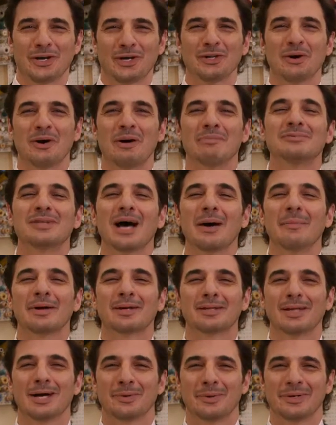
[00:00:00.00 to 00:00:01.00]
Hello, I'm
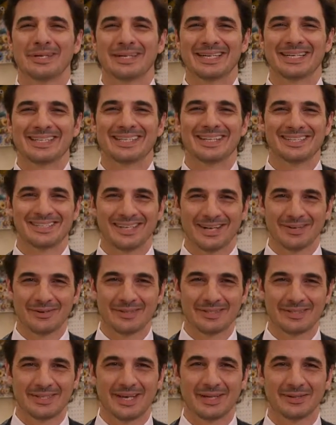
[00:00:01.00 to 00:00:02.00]
Dominic Lacquaniti, designer
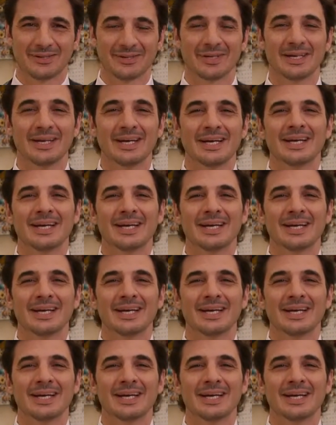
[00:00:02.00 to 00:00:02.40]
and tailor.